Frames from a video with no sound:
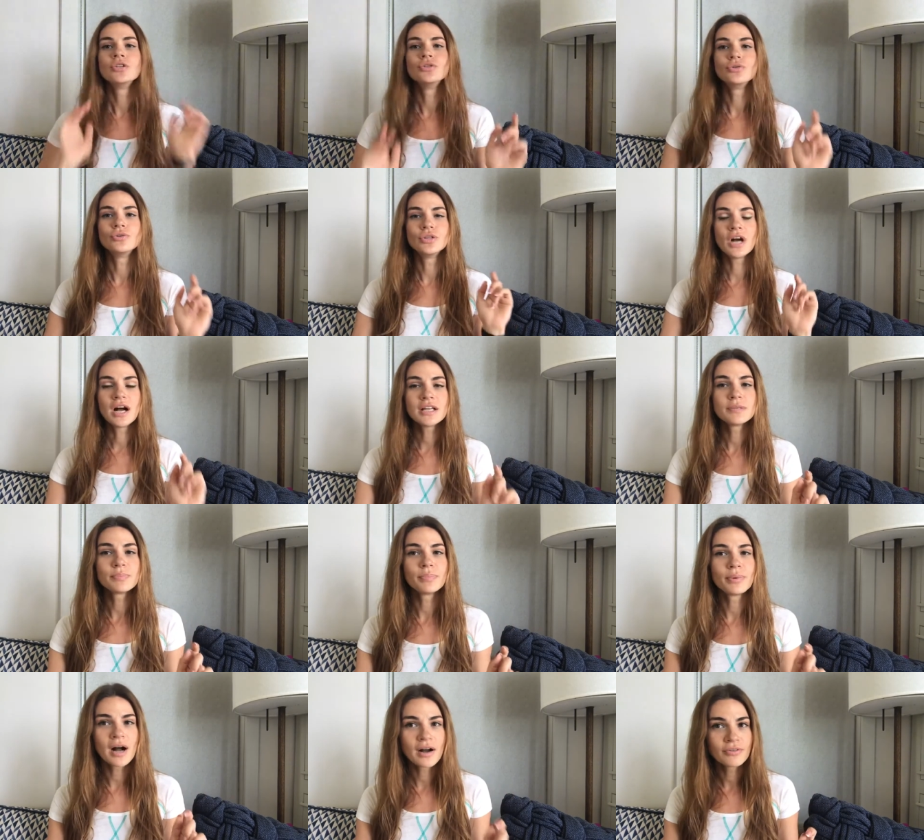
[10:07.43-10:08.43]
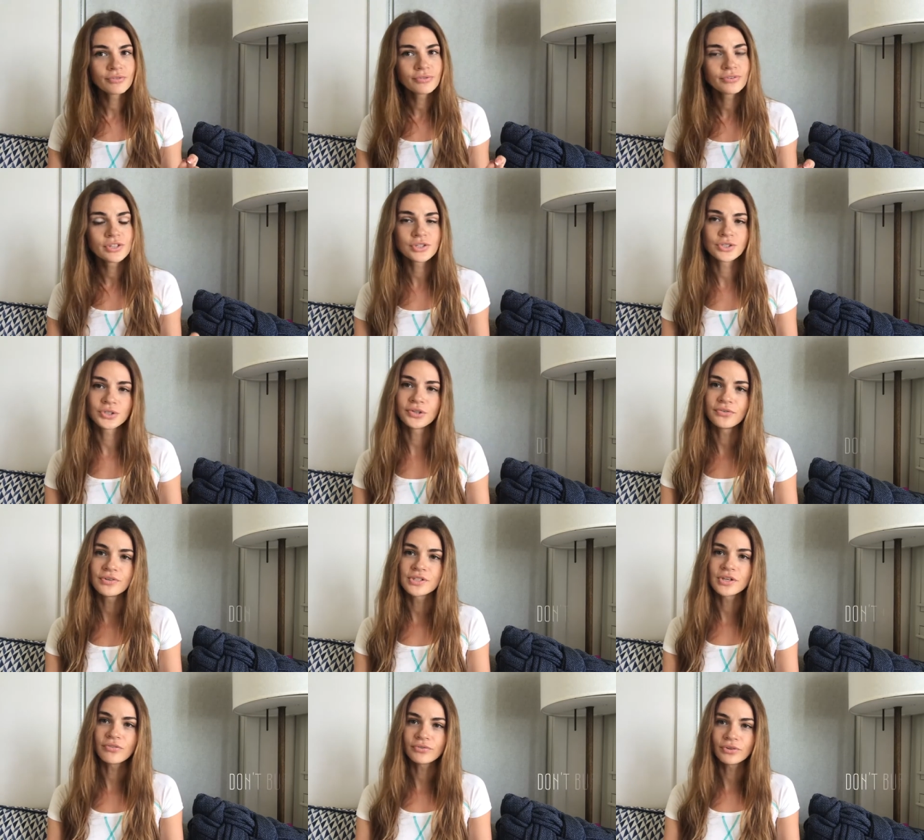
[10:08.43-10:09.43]
Do not buff the
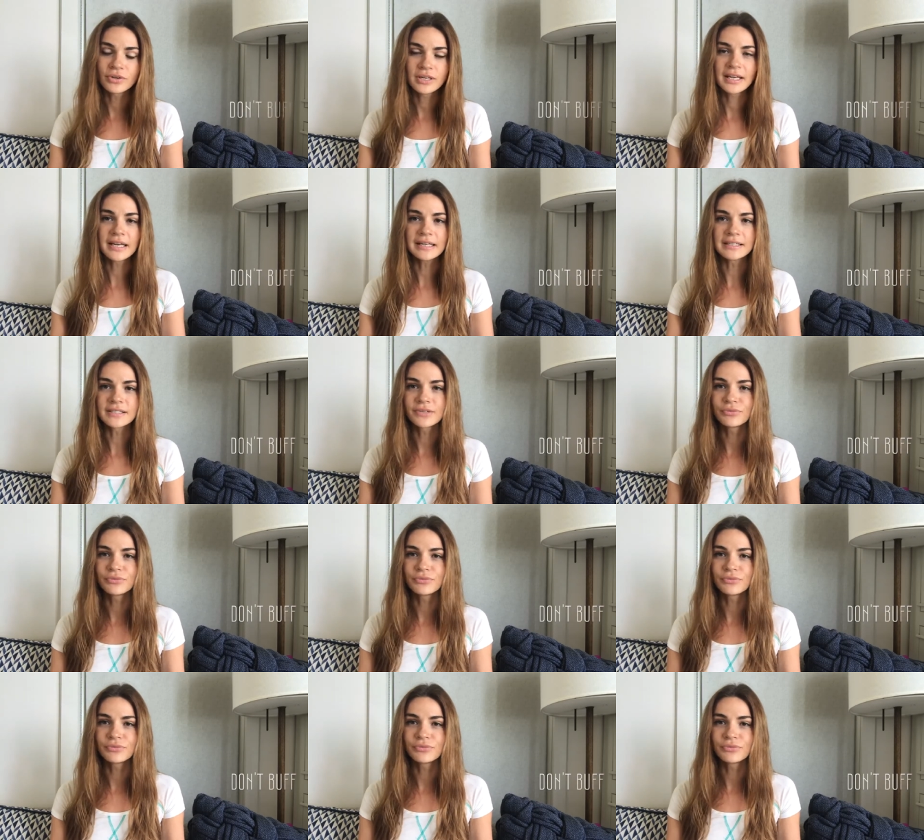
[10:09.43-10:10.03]
surface of your nails.